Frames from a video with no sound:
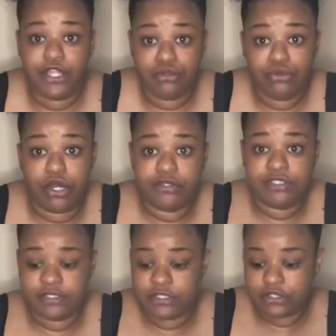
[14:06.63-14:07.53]
you go
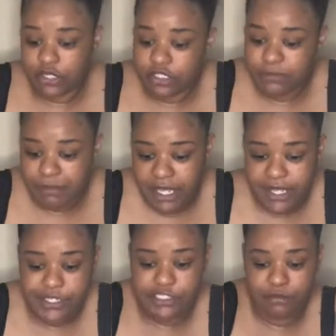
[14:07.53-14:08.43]
to this girl's
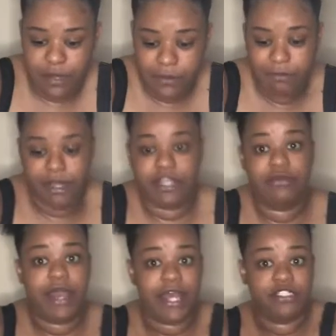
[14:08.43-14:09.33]
page, blah blah blah,
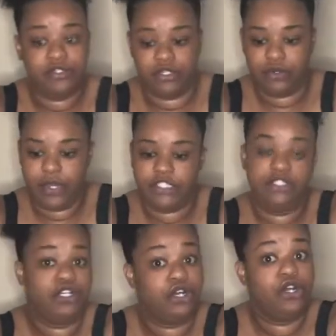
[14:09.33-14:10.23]
you ask her a question,
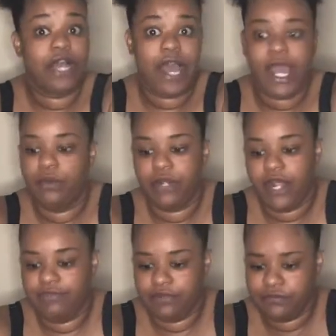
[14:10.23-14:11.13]
girl, guy,
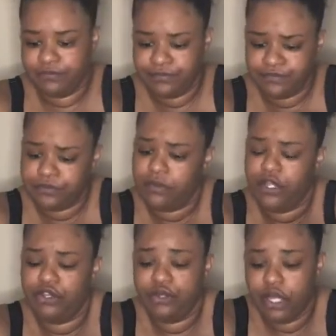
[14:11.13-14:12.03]
whatever.
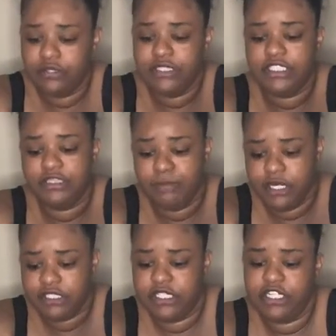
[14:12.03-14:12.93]
You go to this
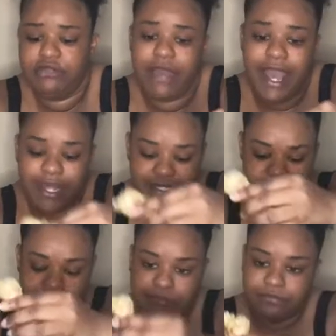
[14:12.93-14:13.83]
person and you ask
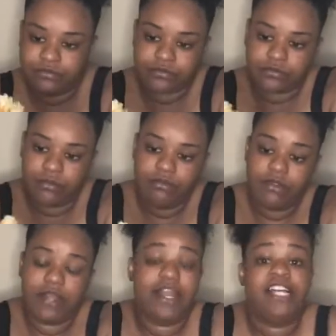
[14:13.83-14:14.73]
them.
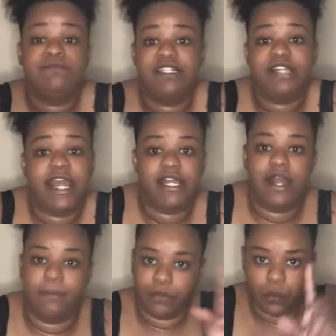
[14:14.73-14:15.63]
That's mistake
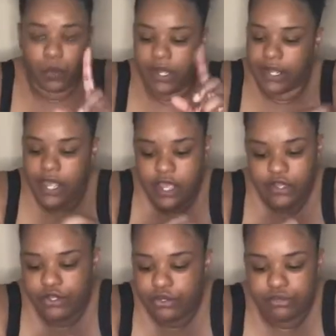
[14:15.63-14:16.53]
number one.
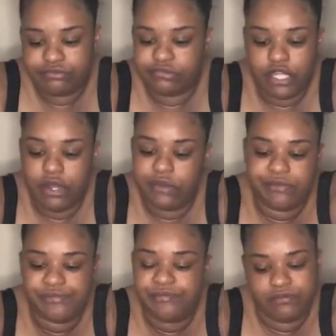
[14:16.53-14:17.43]
You don't
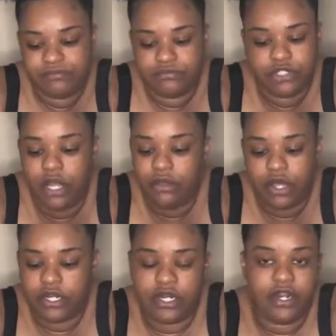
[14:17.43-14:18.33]

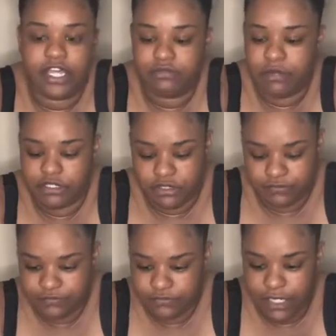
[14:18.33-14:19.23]
go to the next person.
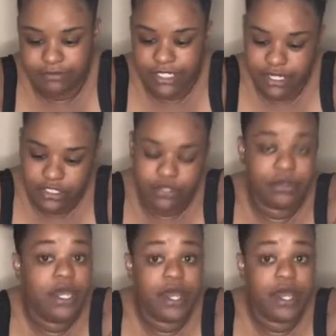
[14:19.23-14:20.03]
I'm telling you,